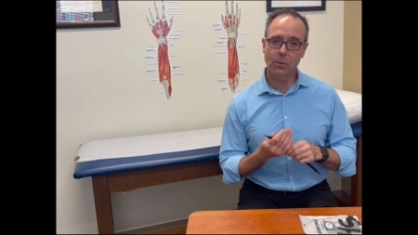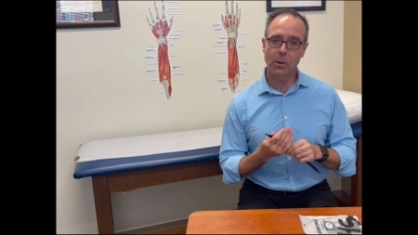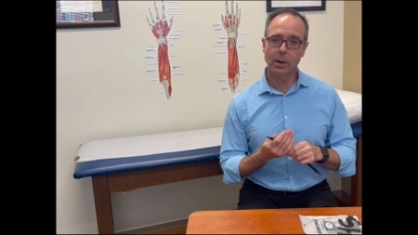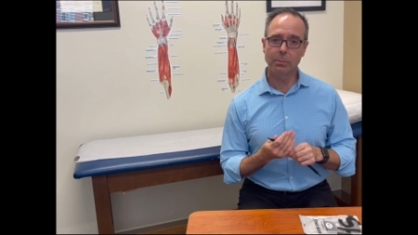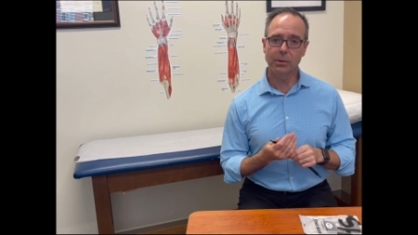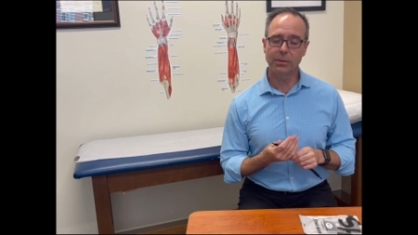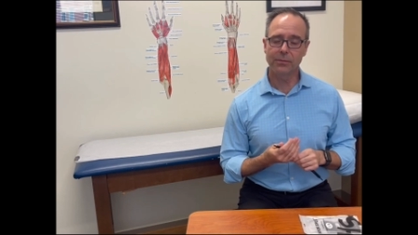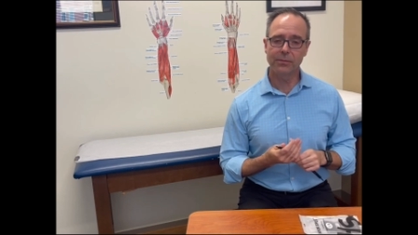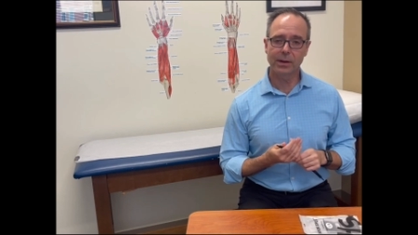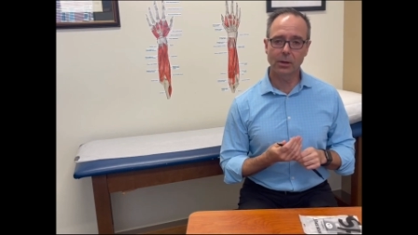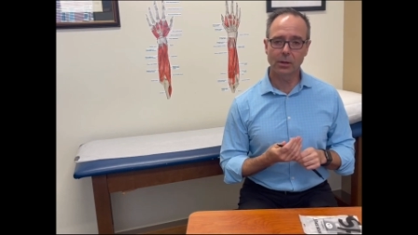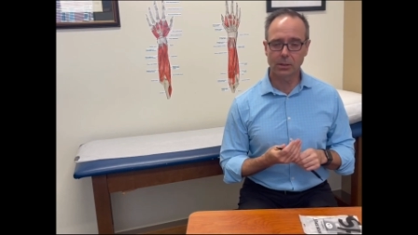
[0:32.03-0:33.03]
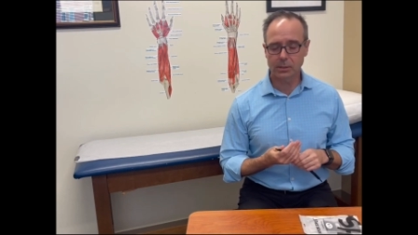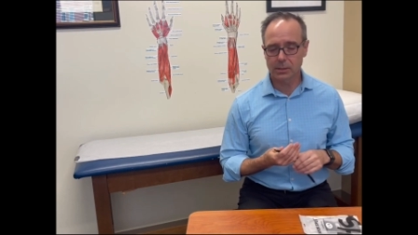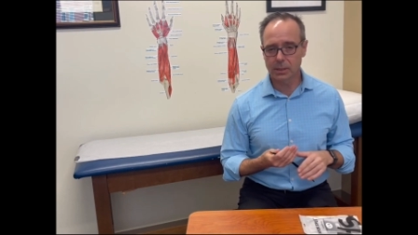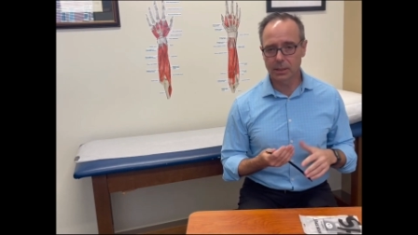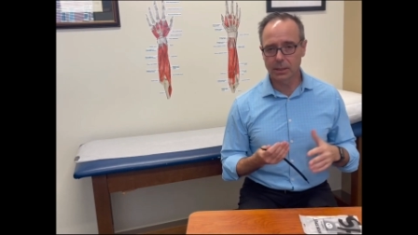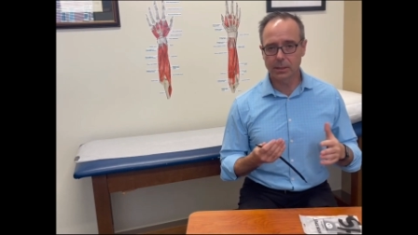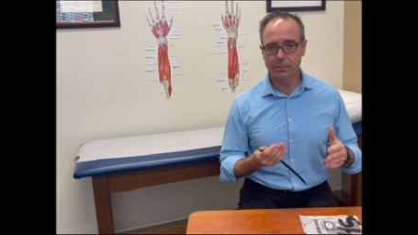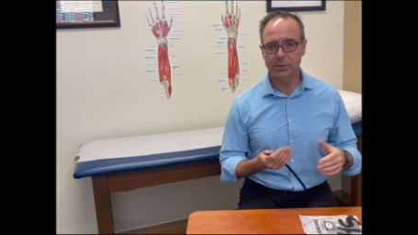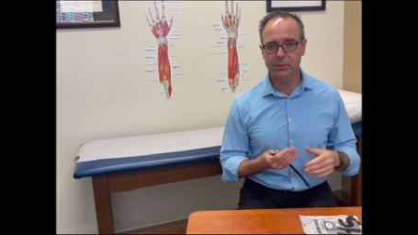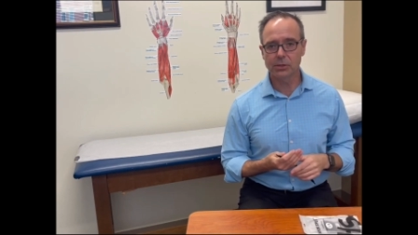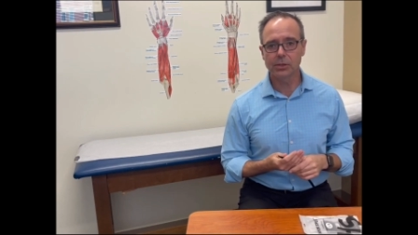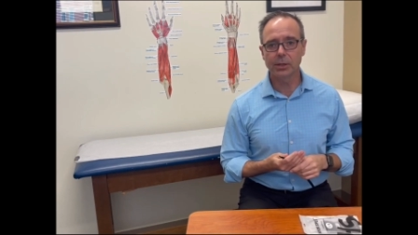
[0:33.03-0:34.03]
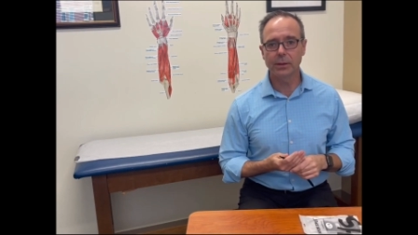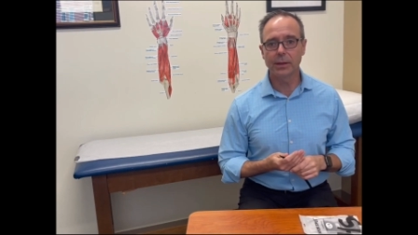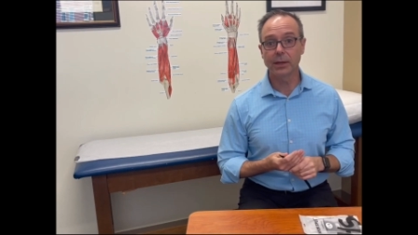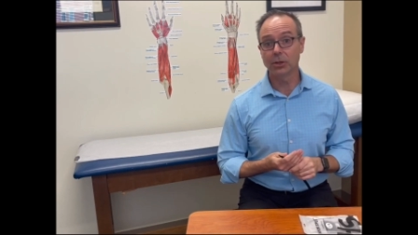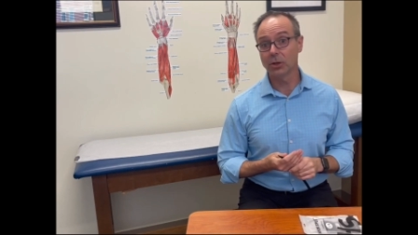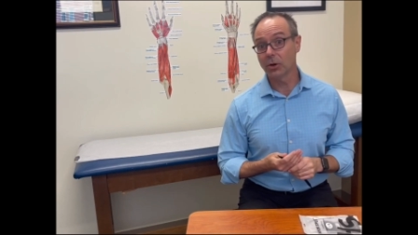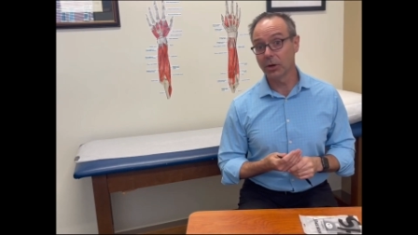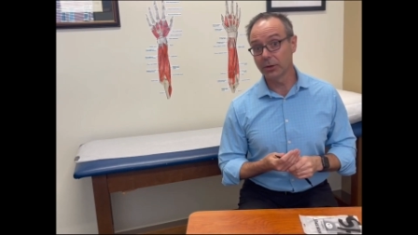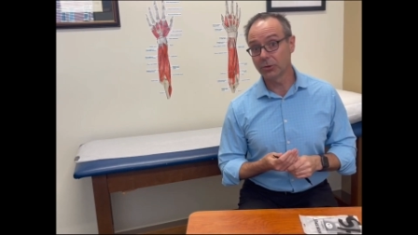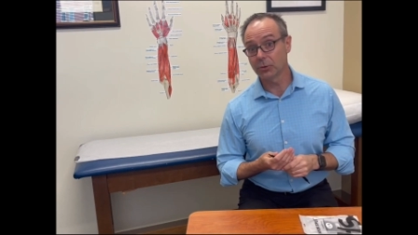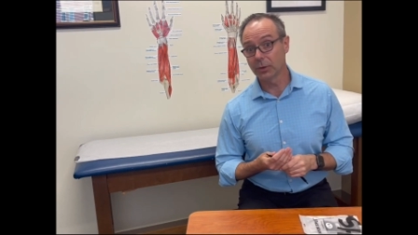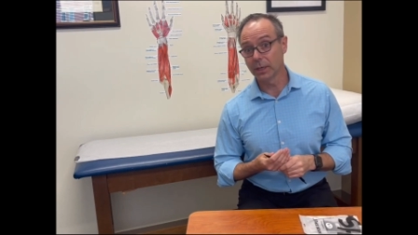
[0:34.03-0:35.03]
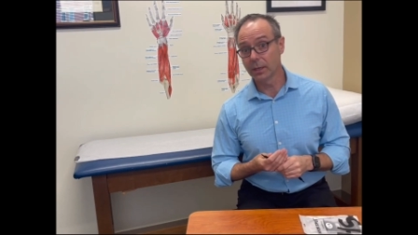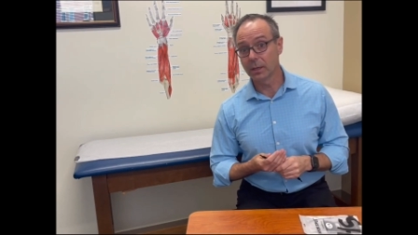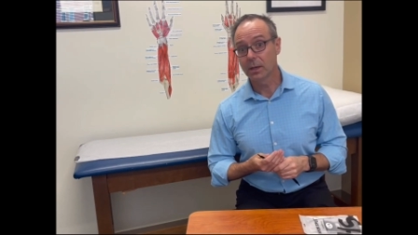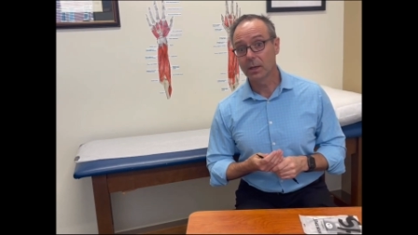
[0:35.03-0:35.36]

you want to put the fingers in the position that you're going to treat.